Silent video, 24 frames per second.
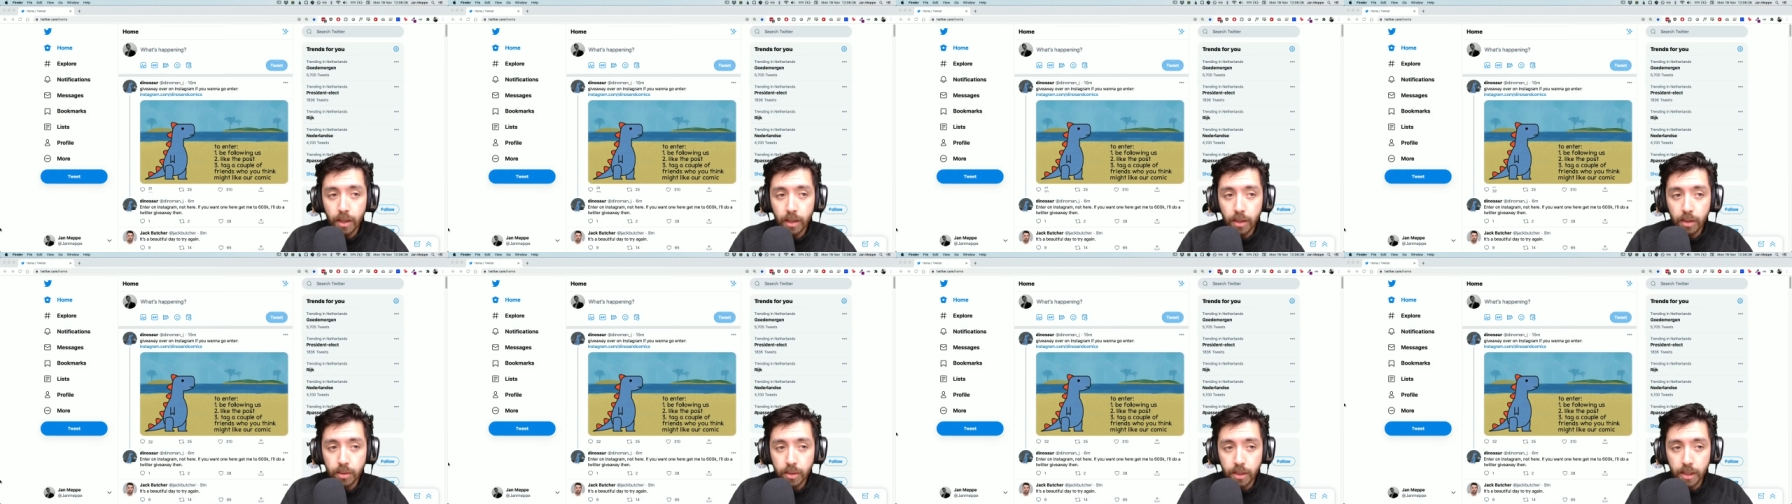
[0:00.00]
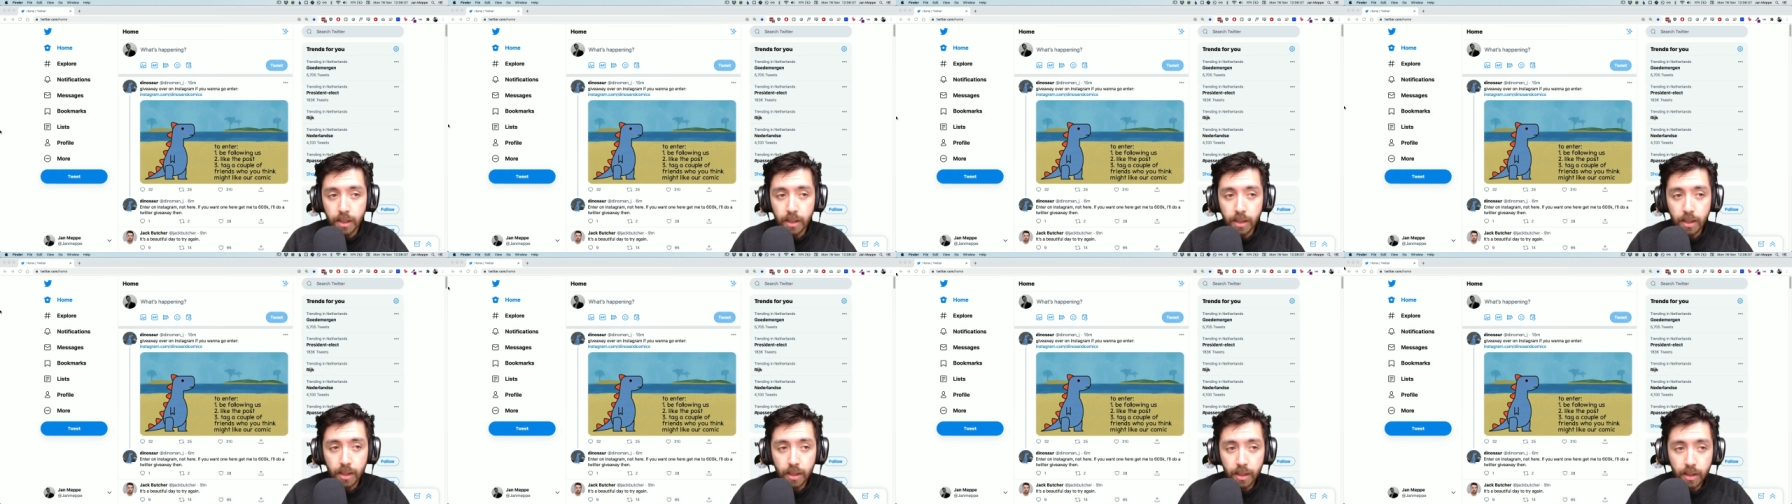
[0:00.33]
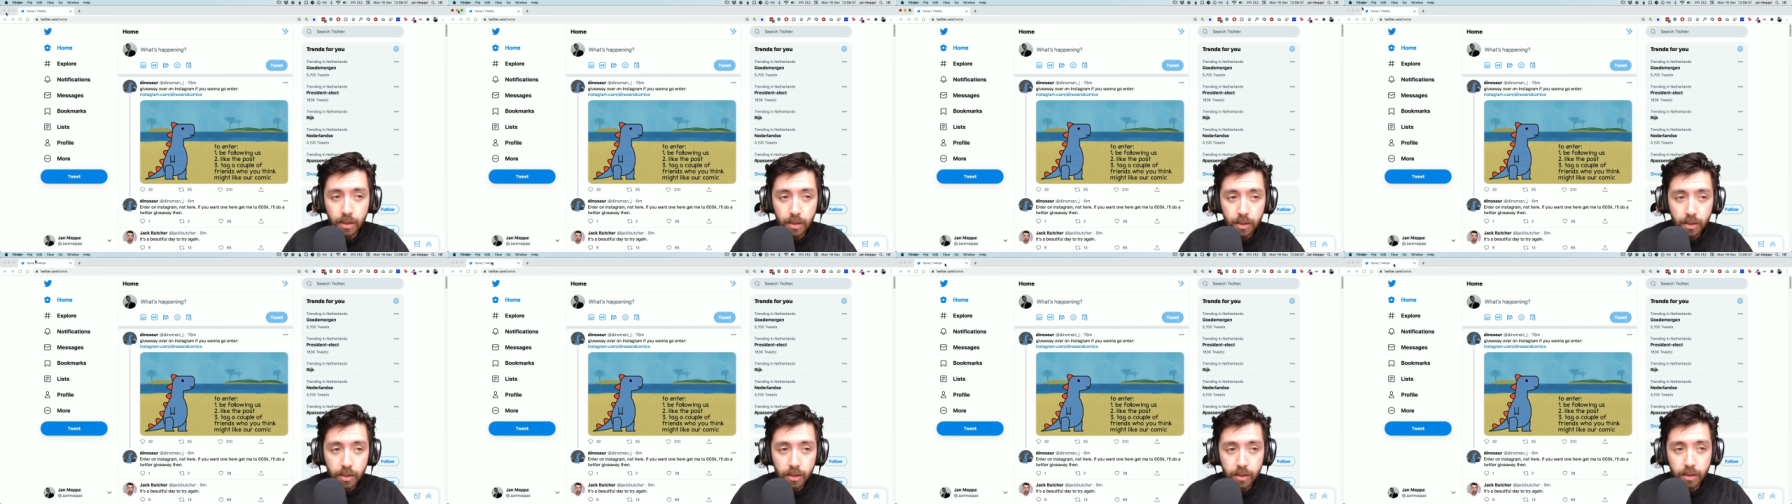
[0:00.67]
you see that
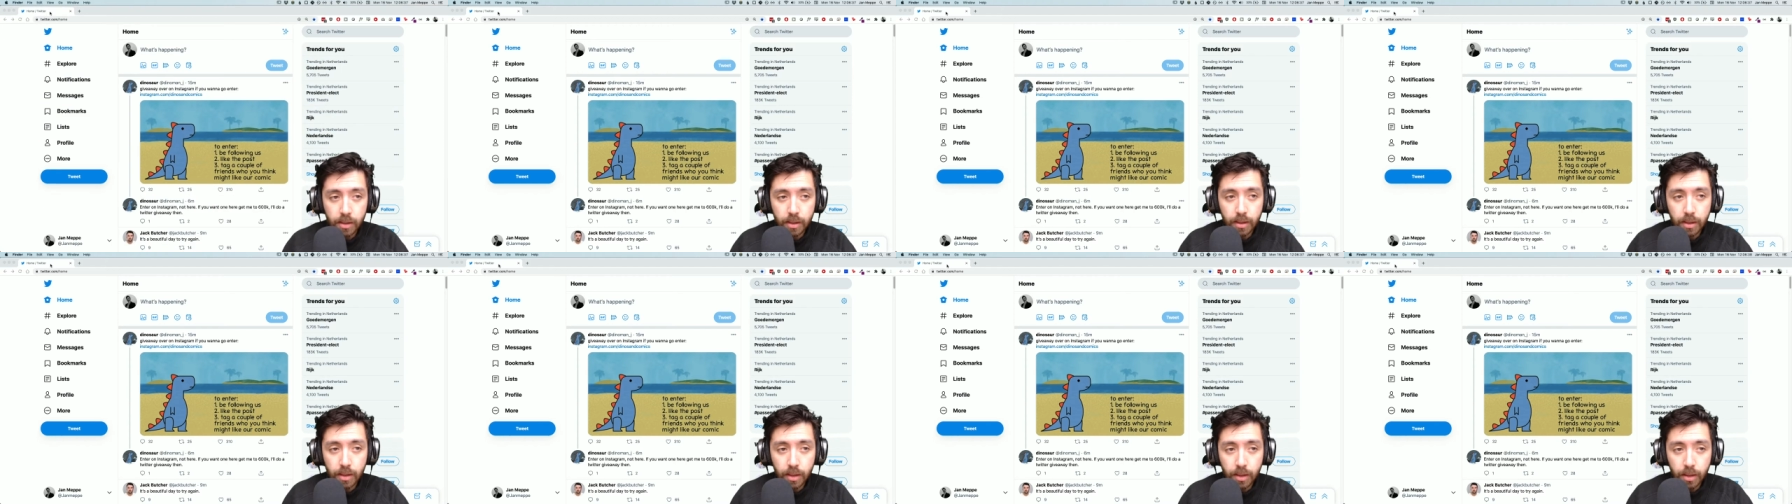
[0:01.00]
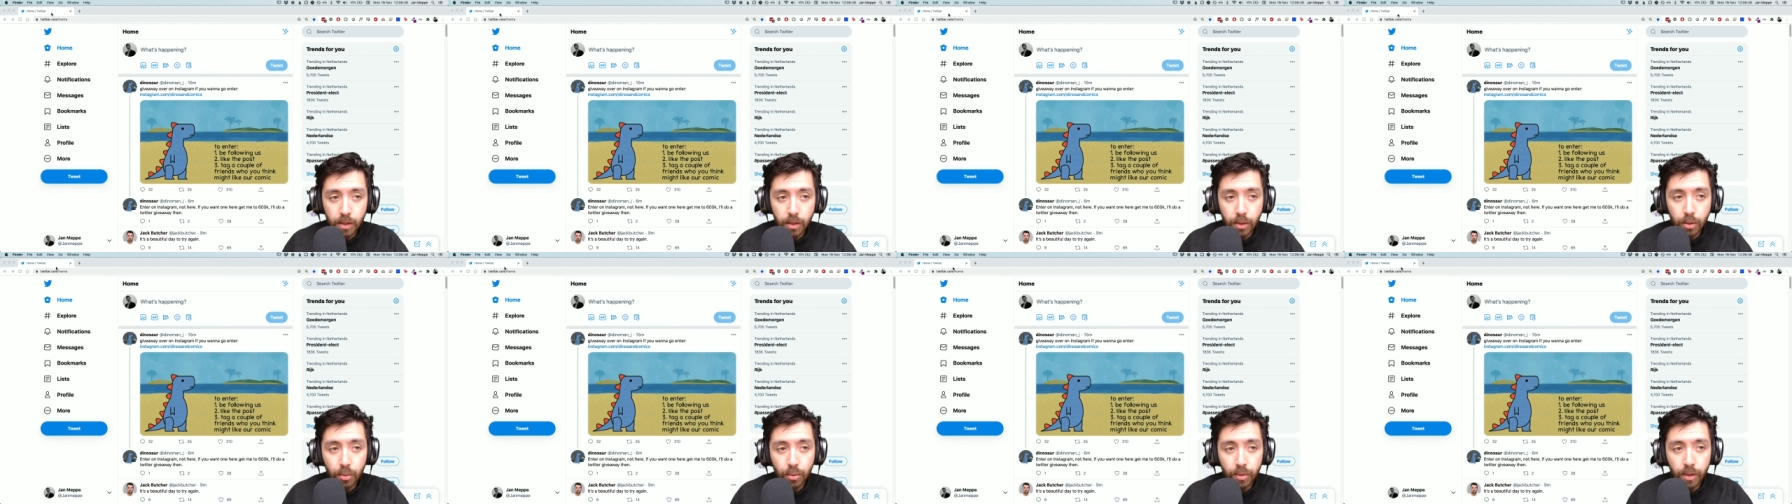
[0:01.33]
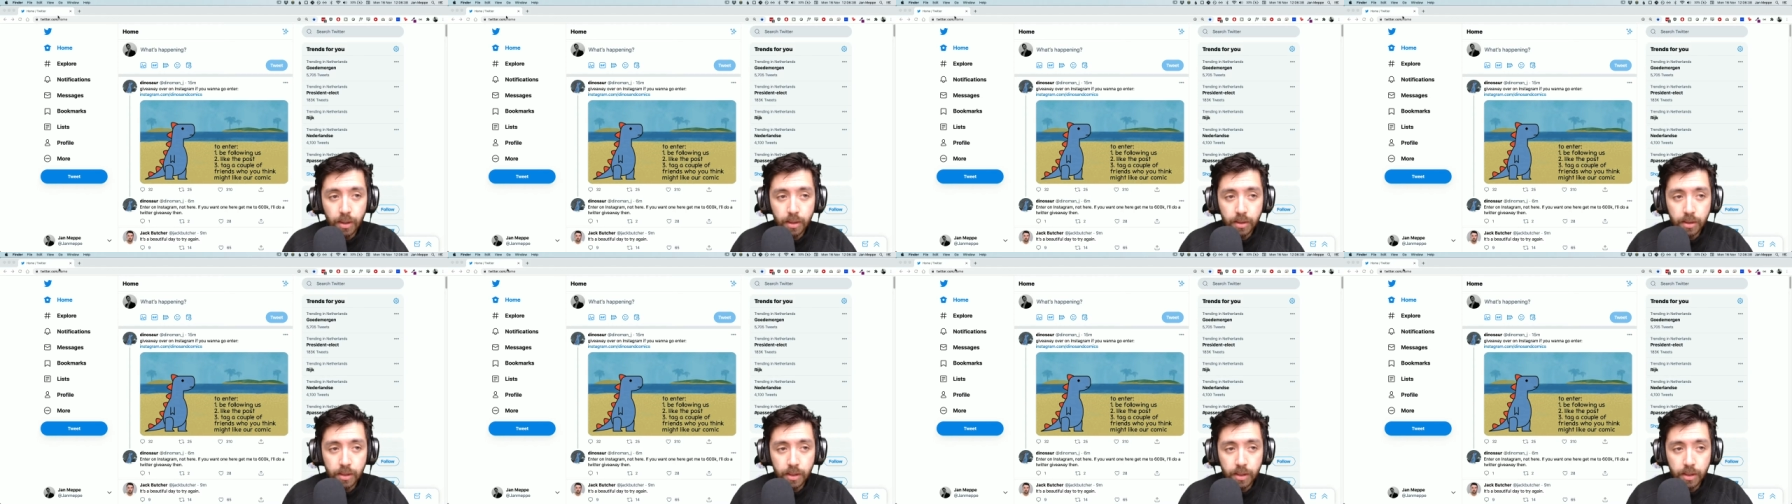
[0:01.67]
here the URL